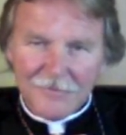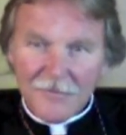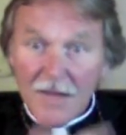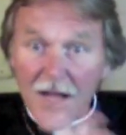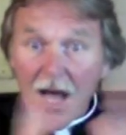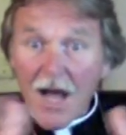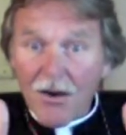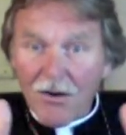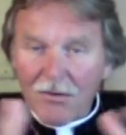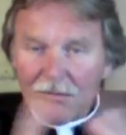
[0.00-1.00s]

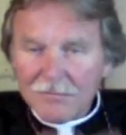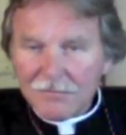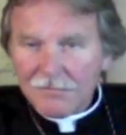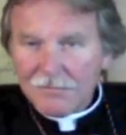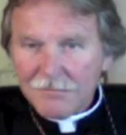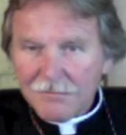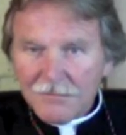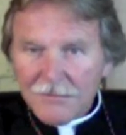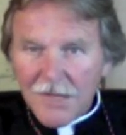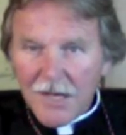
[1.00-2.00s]
Now,
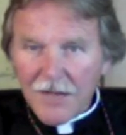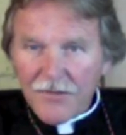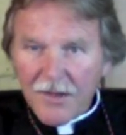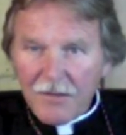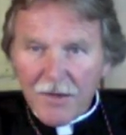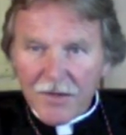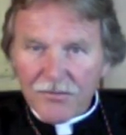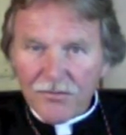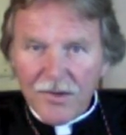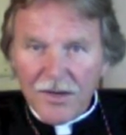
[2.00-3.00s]
I think about
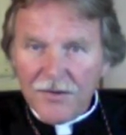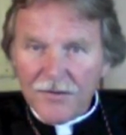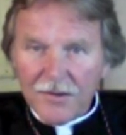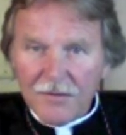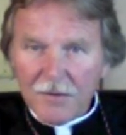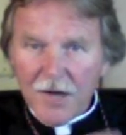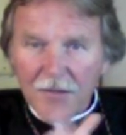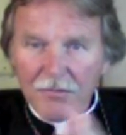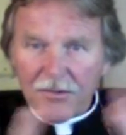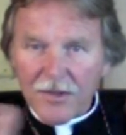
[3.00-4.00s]
the readings in the
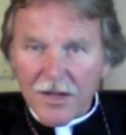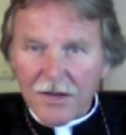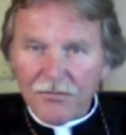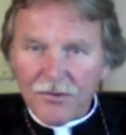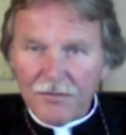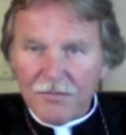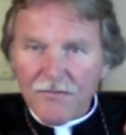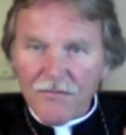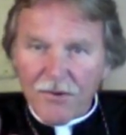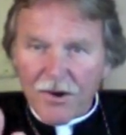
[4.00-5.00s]
Bible that I read
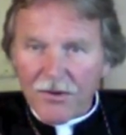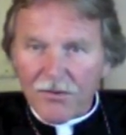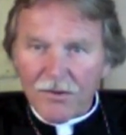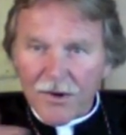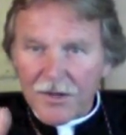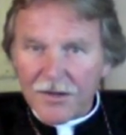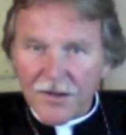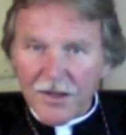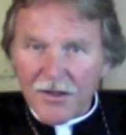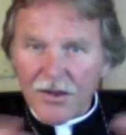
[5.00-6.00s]
before I go running, the
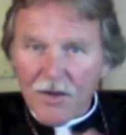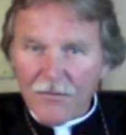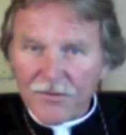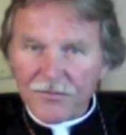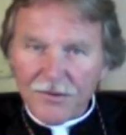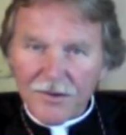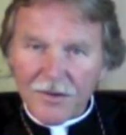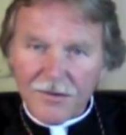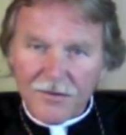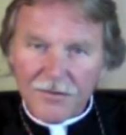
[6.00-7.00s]
daily office
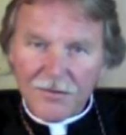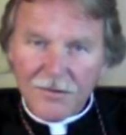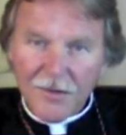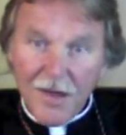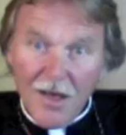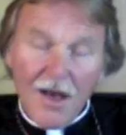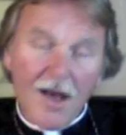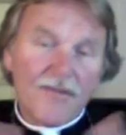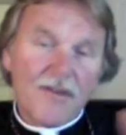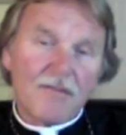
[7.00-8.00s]
readings. I
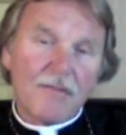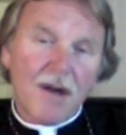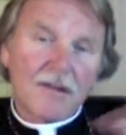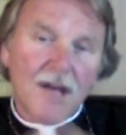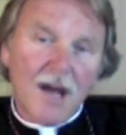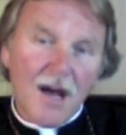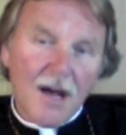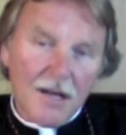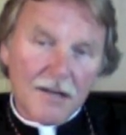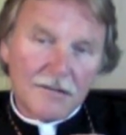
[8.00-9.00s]
think about
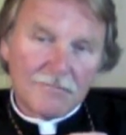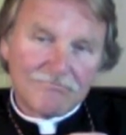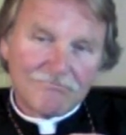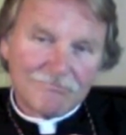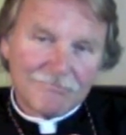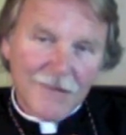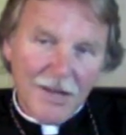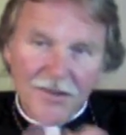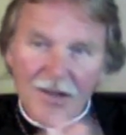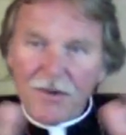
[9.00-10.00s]
God. I
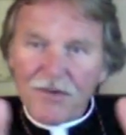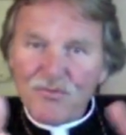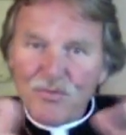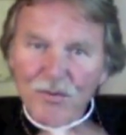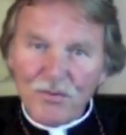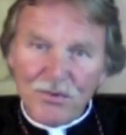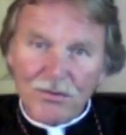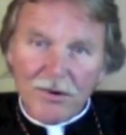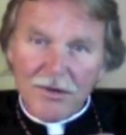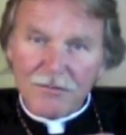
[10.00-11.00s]
think about the people who
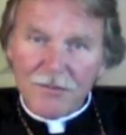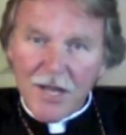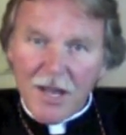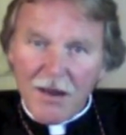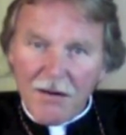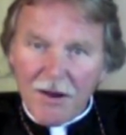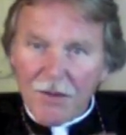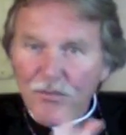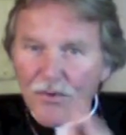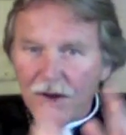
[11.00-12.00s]
are under my care. I
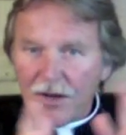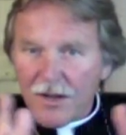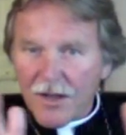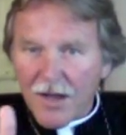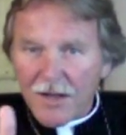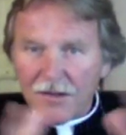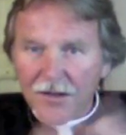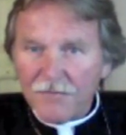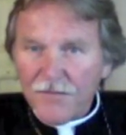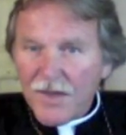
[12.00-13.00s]
pray to God
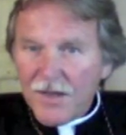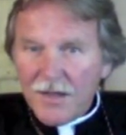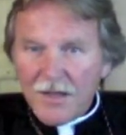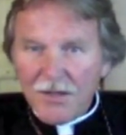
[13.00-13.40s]
that He